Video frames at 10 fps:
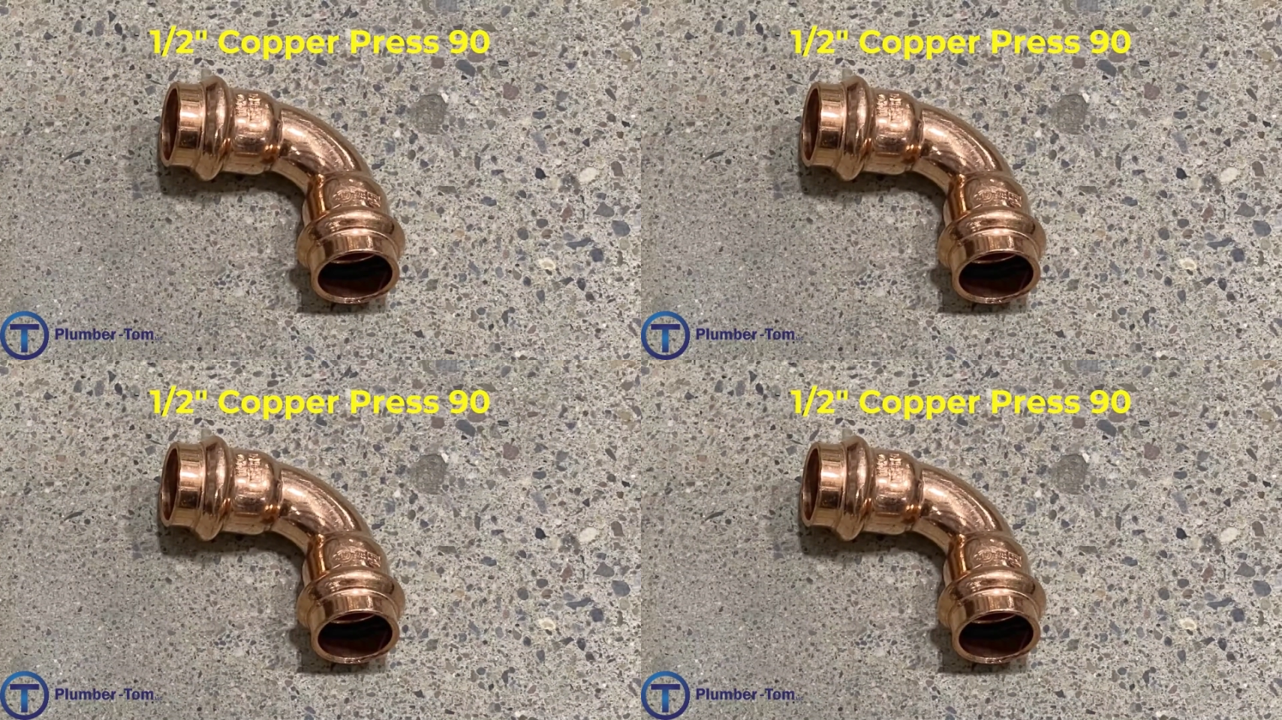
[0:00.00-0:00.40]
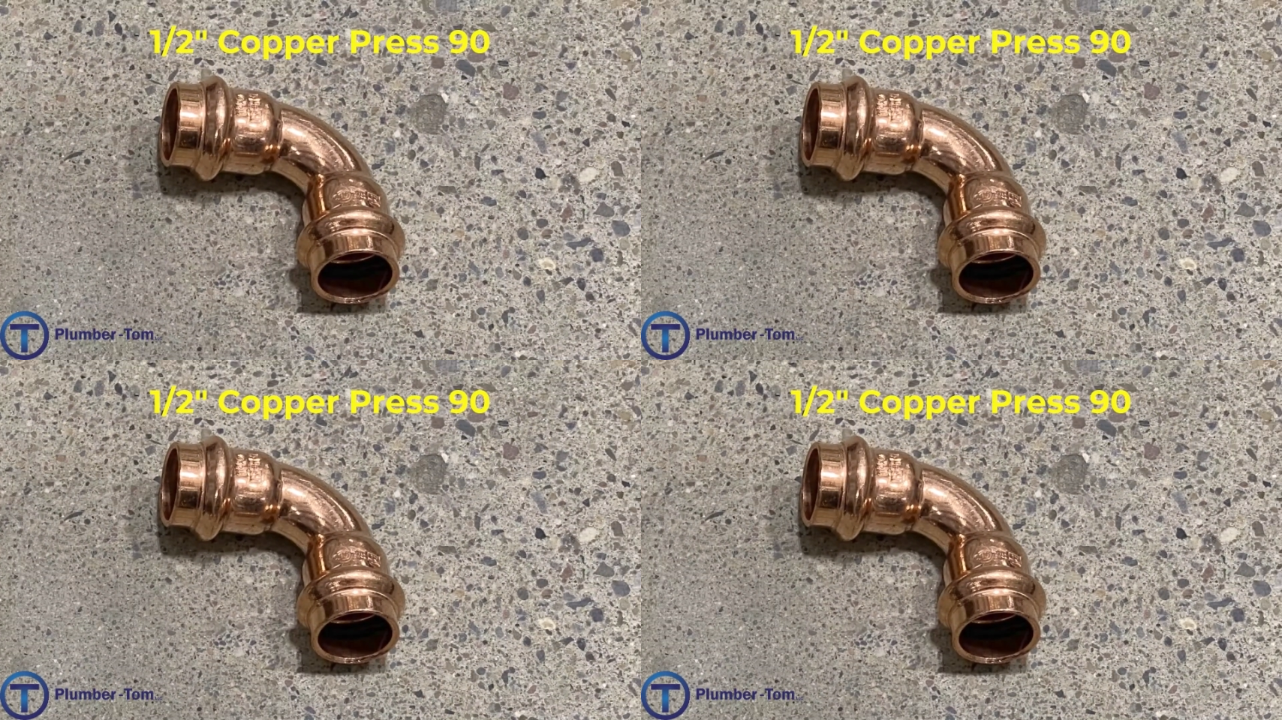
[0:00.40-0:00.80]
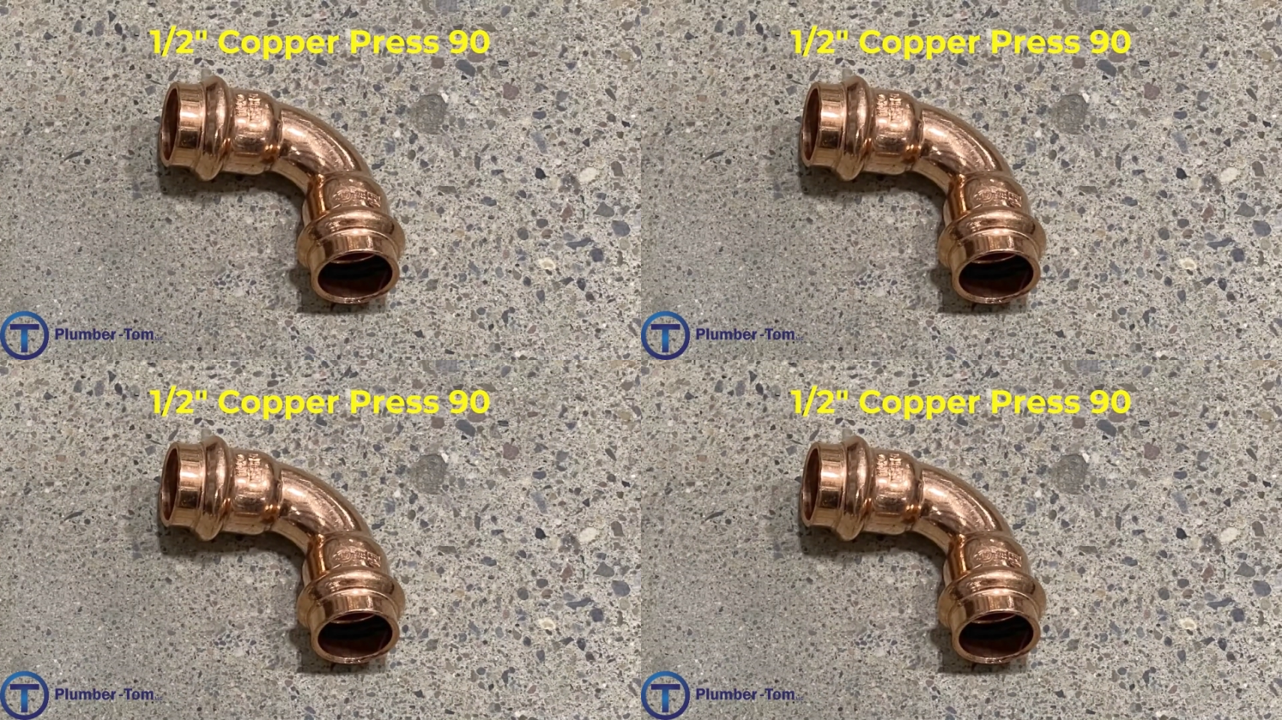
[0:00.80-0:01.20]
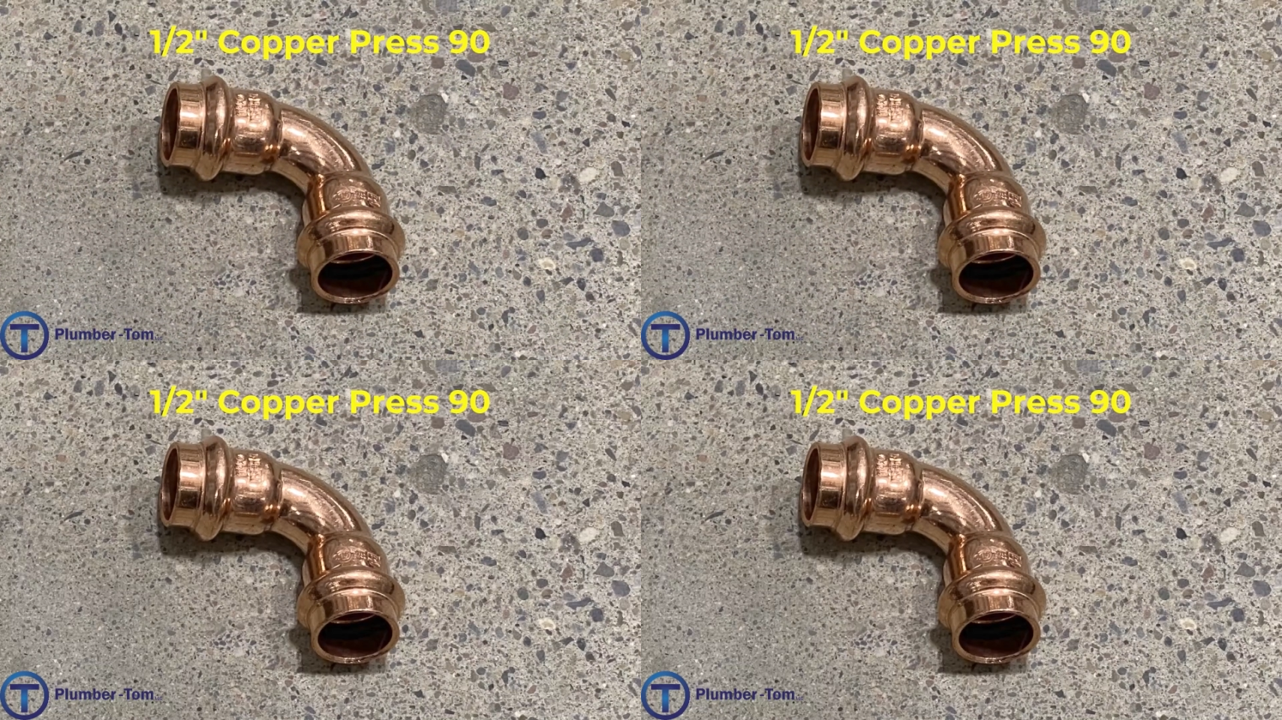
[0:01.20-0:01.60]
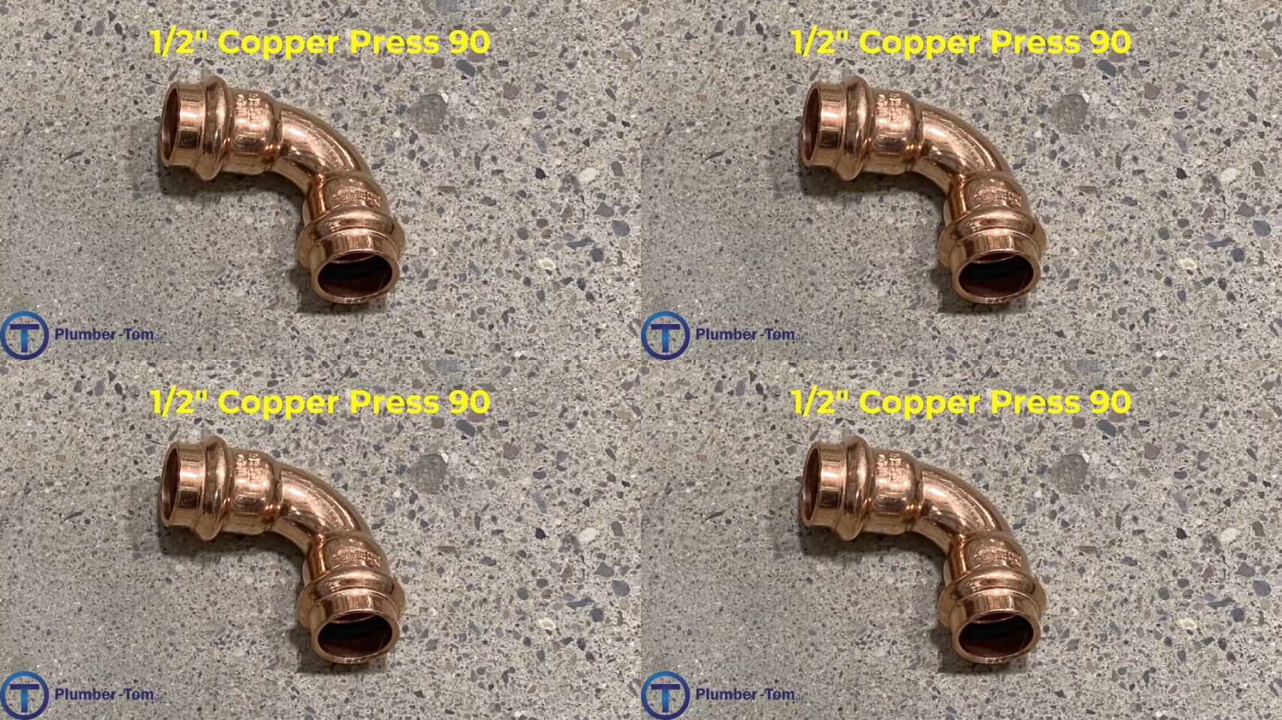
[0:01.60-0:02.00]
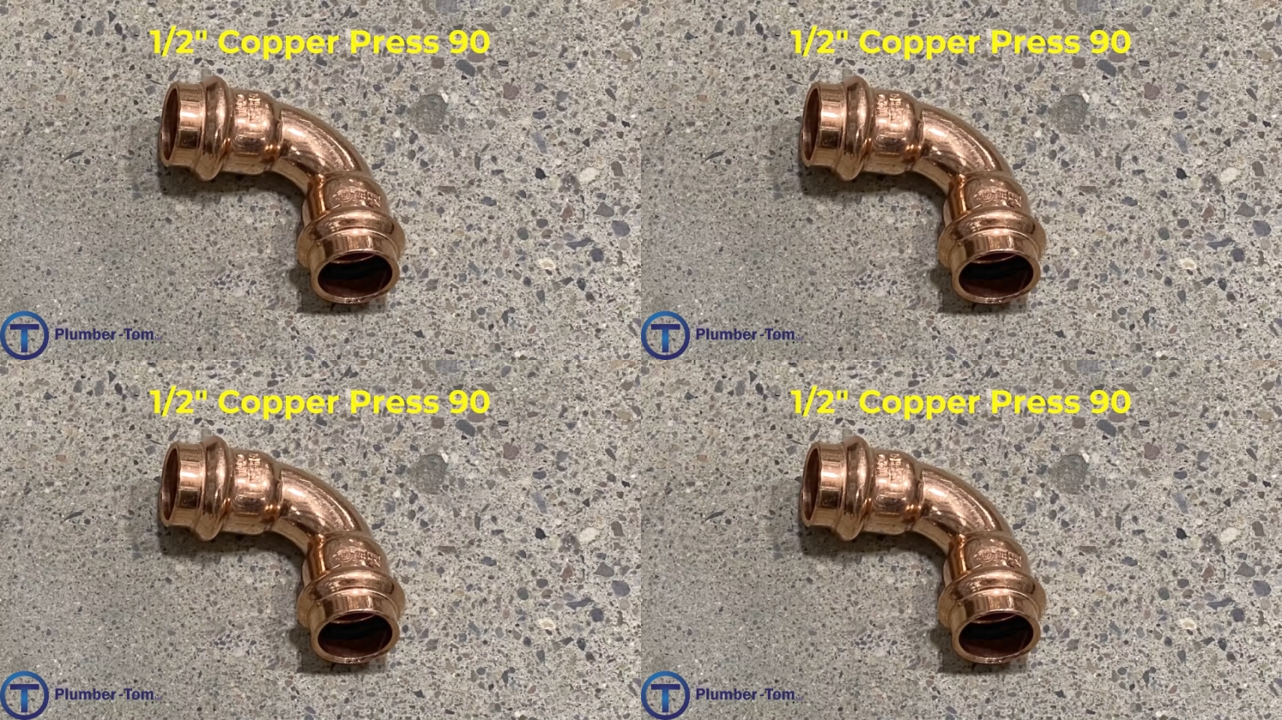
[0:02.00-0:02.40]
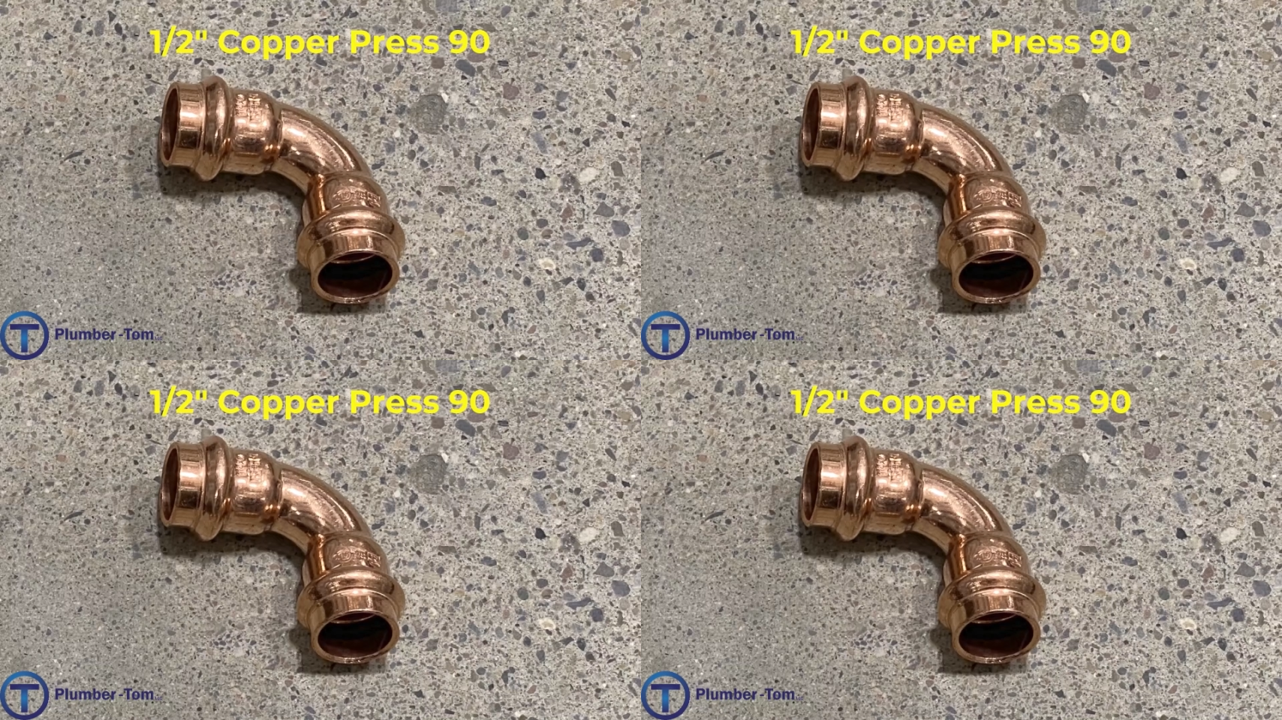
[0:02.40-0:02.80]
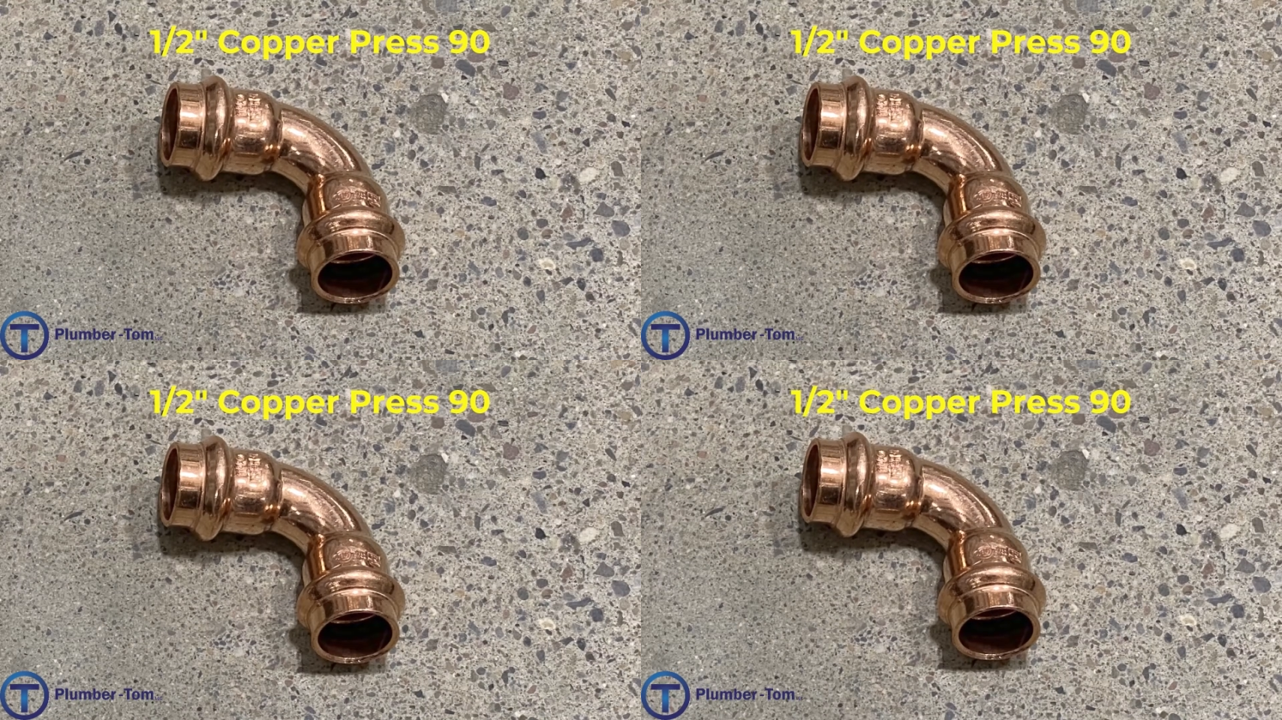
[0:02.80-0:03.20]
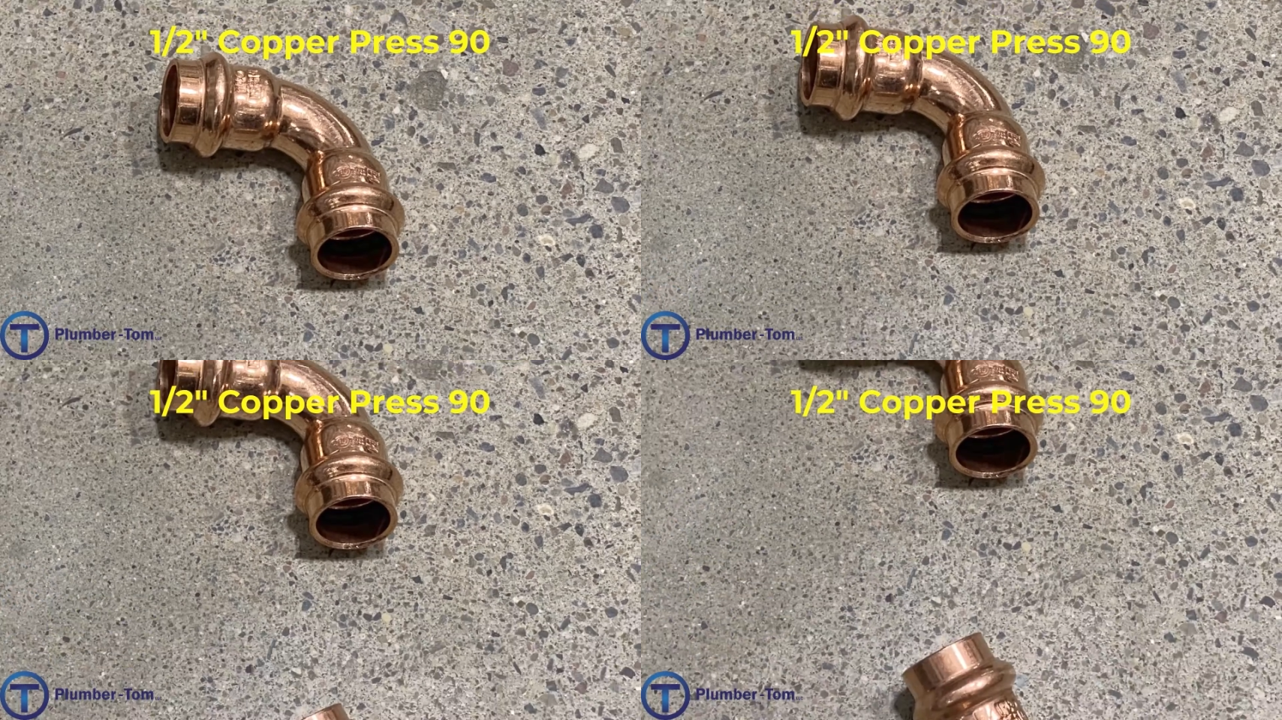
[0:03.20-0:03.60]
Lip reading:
[unreadable: no face in view]